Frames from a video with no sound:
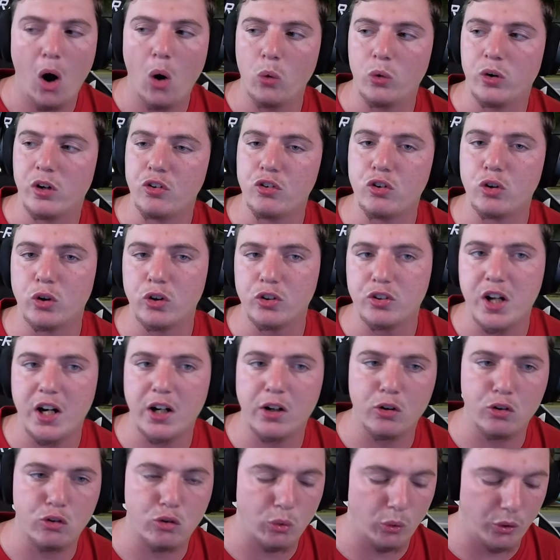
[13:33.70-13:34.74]
Oh, because you're a
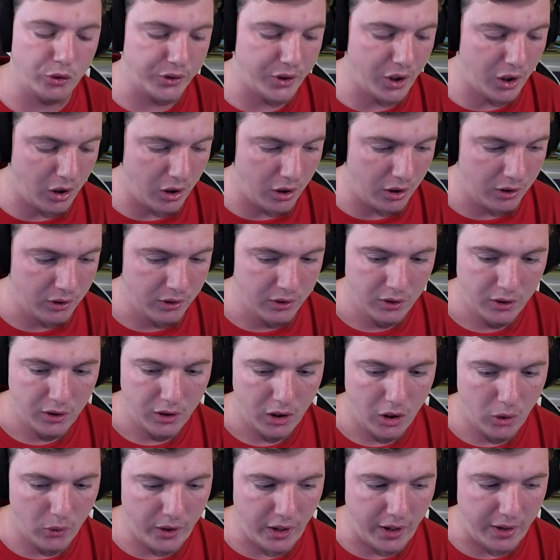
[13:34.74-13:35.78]
pterosaur, duh.
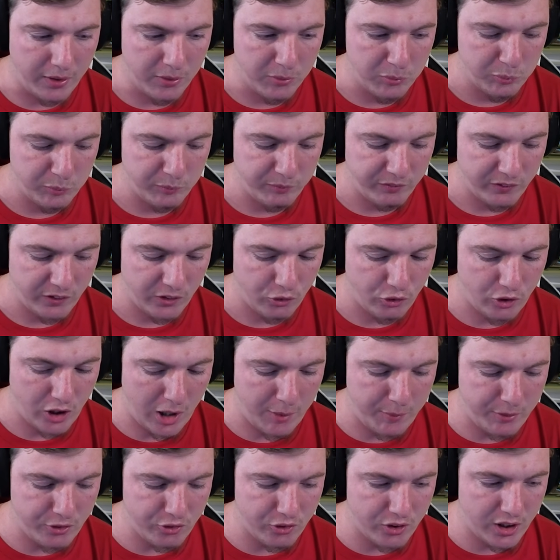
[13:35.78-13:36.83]
Okay,
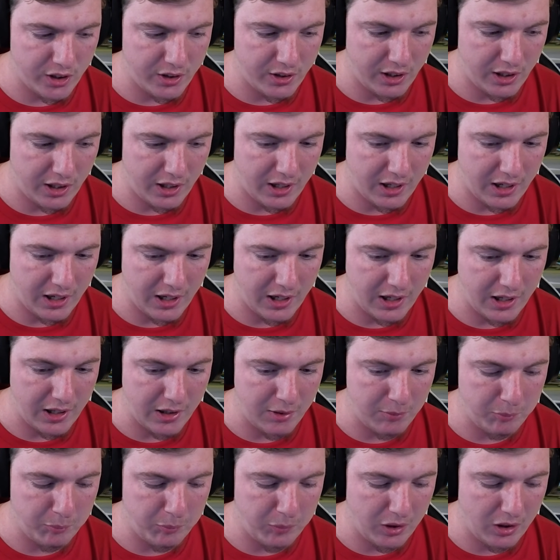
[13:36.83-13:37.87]
so how about it said
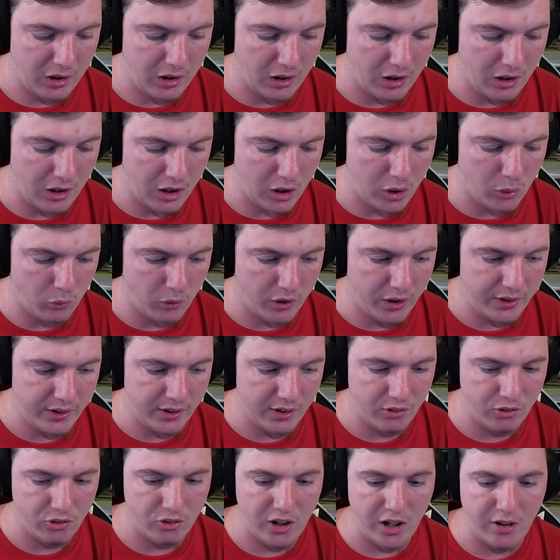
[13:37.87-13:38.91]
I block
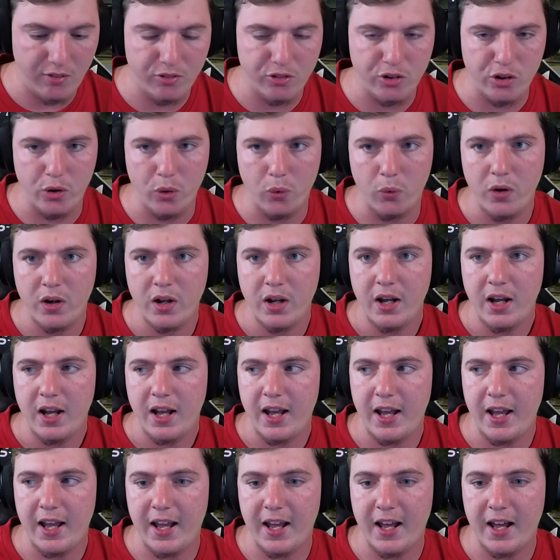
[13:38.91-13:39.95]
1 and save 2,
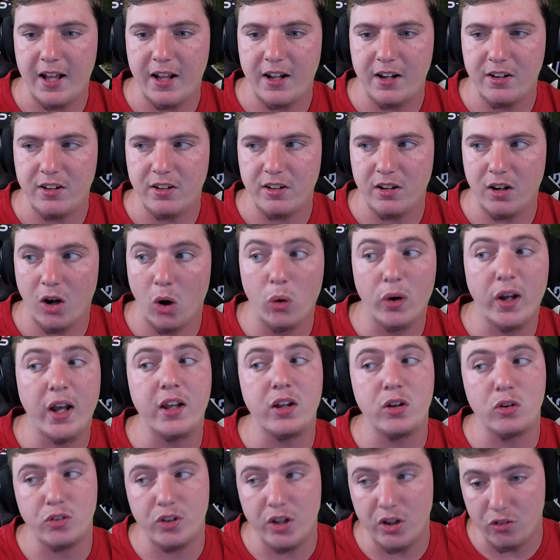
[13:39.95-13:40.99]
and
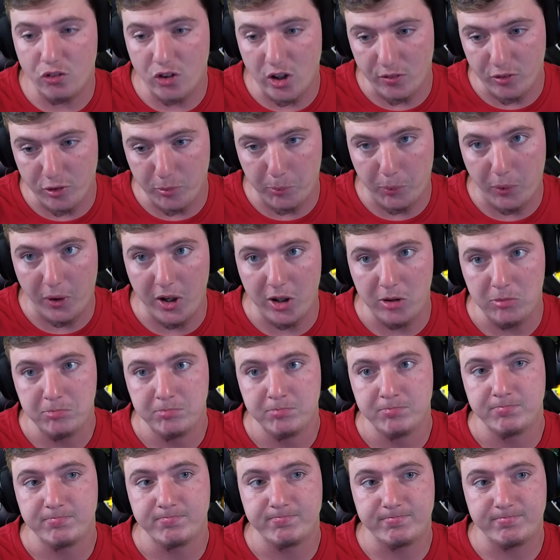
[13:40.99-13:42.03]
okay, you did save the
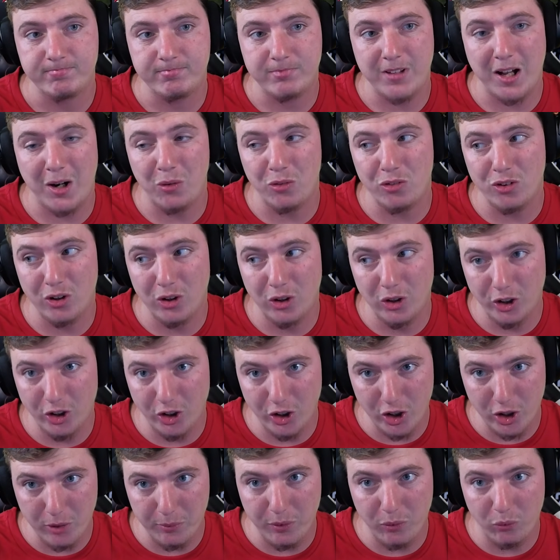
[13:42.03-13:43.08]
point. I was a
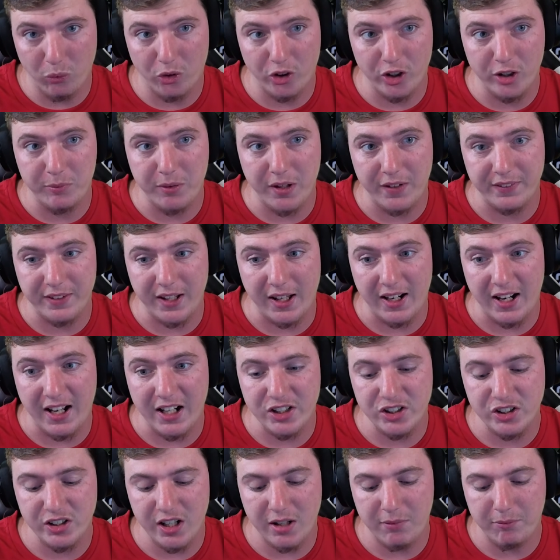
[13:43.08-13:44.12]
little bit worried about
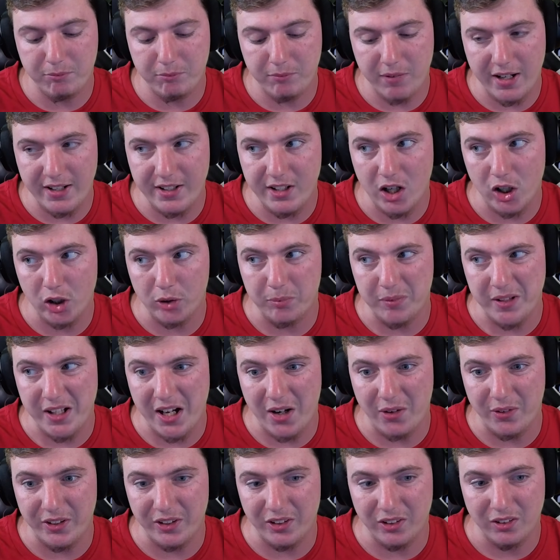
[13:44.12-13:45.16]
that. Actually, that might knock
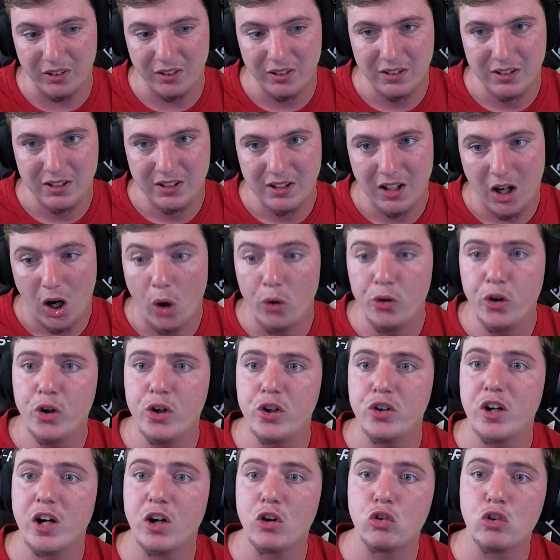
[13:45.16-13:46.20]
me out here. Oh
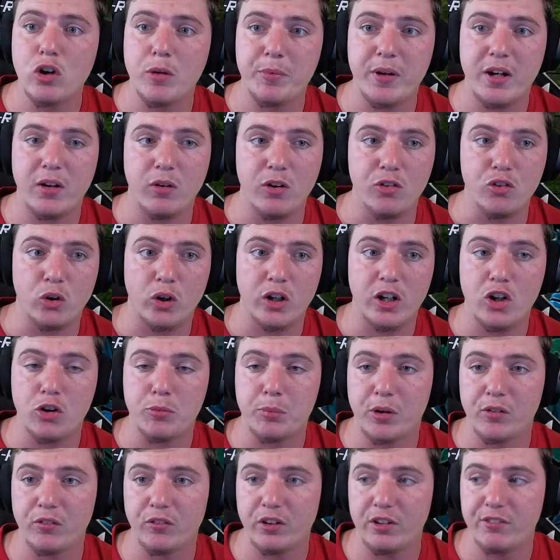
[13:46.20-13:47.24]
no, you dinosaur up anyways. Okay,
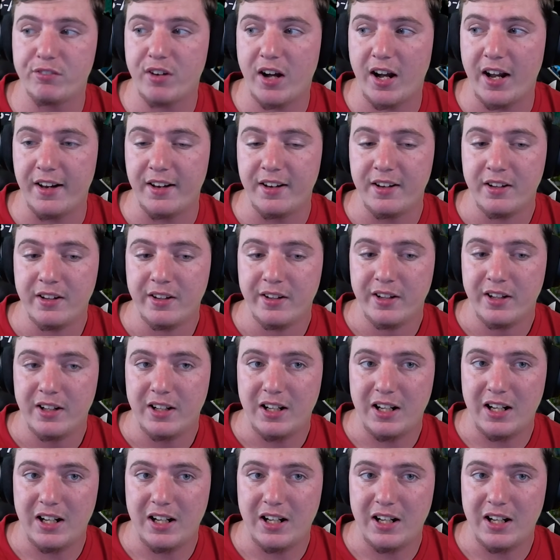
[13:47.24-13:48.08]
that's perfectly fine.